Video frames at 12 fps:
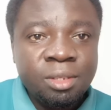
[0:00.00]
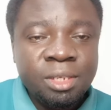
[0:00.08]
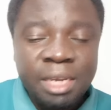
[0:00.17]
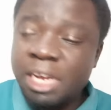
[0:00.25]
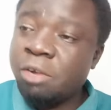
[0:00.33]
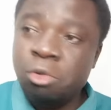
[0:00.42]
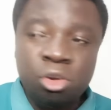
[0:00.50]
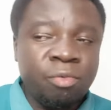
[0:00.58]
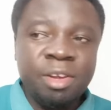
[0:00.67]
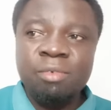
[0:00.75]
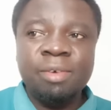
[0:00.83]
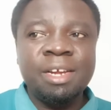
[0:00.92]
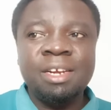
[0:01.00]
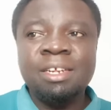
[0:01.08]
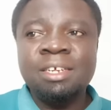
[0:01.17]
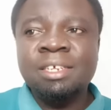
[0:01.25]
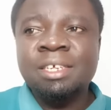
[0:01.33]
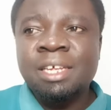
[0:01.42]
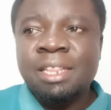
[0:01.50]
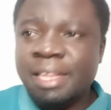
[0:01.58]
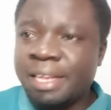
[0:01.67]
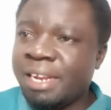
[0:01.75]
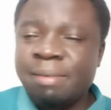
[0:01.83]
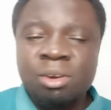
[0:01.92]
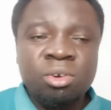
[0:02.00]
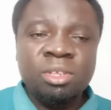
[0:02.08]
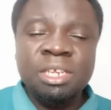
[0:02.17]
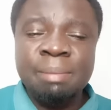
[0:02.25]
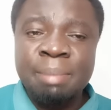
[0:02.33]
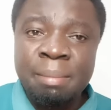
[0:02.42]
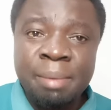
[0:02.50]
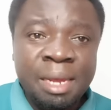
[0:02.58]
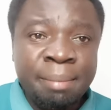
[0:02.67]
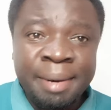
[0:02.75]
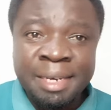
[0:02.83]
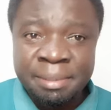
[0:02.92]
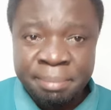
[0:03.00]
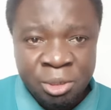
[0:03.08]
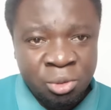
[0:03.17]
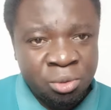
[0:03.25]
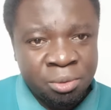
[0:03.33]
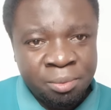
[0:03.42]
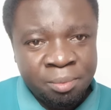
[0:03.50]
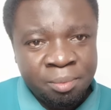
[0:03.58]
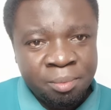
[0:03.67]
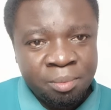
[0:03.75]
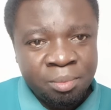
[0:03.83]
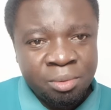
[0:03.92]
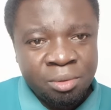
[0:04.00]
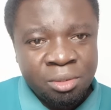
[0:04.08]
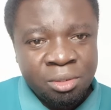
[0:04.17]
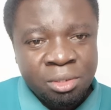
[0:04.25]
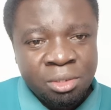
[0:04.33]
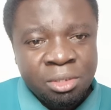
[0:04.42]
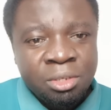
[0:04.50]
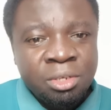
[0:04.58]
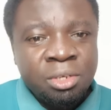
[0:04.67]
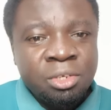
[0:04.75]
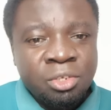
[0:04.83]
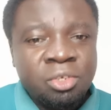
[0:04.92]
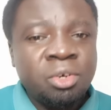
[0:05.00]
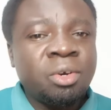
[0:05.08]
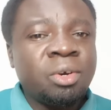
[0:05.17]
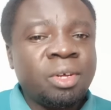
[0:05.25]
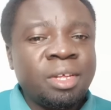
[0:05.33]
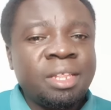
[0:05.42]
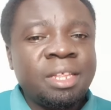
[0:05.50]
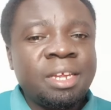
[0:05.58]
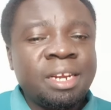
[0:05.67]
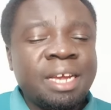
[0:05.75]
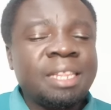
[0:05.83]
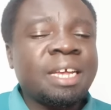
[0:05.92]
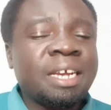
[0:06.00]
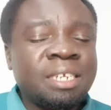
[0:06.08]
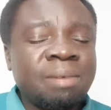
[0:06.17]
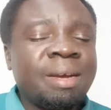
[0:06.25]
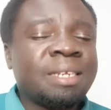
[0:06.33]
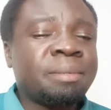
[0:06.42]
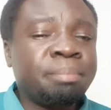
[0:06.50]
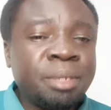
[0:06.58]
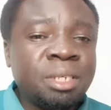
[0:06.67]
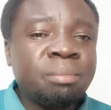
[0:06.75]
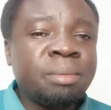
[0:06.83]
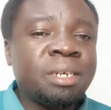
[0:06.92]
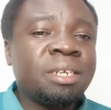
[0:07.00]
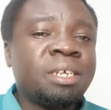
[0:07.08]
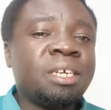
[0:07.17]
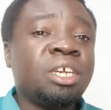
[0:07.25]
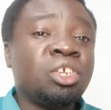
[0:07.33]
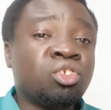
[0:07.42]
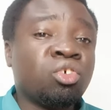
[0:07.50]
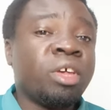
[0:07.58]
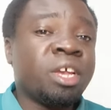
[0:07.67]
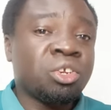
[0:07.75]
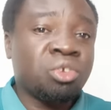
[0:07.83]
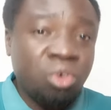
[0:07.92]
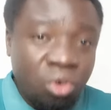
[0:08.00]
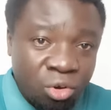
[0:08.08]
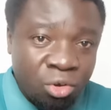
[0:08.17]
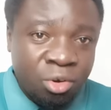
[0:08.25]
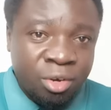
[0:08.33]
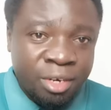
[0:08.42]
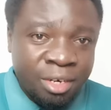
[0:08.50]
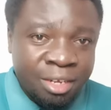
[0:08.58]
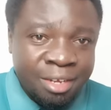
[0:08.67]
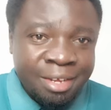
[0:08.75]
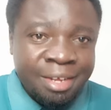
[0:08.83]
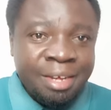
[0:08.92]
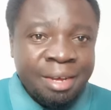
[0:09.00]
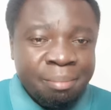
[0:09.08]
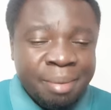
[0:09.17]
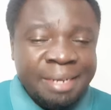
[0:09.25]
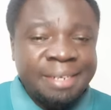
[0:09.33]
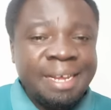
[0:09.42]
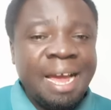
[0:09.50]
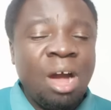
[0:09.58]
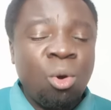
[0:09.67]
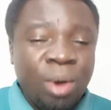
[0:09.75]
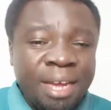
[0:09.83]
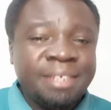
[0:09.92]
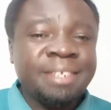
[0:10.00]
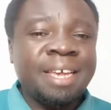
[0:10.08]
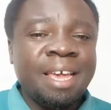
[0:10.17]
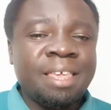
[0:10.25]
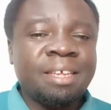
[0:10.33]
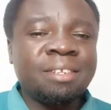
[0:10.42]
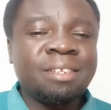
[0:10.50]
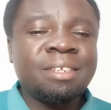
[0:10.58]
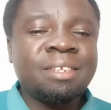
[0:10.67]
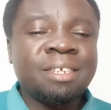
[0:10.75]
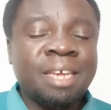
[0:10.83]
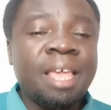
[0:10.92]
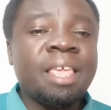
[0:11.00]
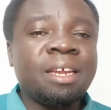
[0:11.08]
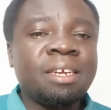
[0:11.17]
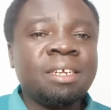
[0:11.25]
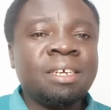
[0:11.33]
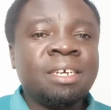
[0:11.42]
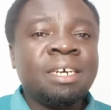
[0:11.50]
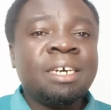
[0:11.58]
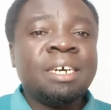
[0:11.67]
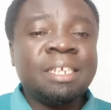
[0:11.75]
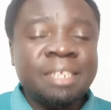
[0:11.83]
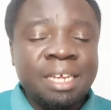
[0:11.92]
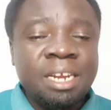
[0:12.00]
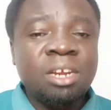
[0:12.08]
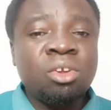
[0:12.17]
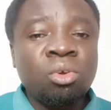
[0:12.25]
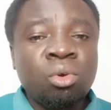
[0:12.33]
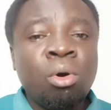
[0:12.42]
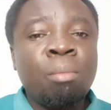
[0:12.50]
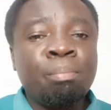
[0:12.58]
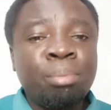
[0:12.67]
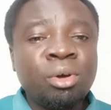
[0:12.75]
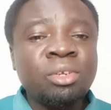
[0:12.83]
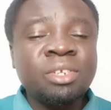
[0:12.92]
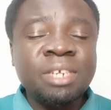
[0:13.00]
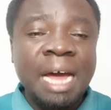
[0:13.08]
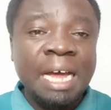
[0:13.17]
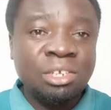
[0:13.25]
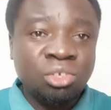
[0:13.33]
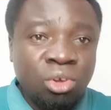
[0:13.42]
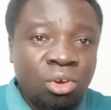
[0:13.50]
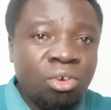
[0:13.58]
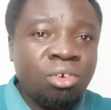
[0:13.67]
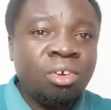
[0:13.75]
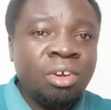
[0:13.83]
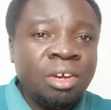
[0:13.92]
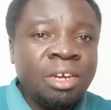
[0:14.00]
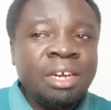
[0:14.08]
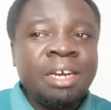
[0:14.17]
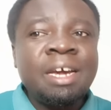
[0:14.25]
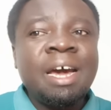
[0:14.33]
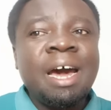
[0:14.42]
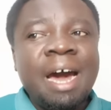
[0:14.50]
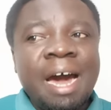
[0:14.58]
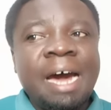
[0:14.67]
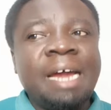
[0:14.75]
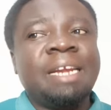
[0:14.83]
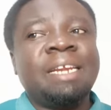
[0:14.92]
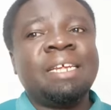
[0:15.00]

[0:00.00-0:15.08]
And we know very well, they never consider public participation. So, Rigathi Gachagua's impeachment is going to go on. But a wise Kenyan decided to compose a song and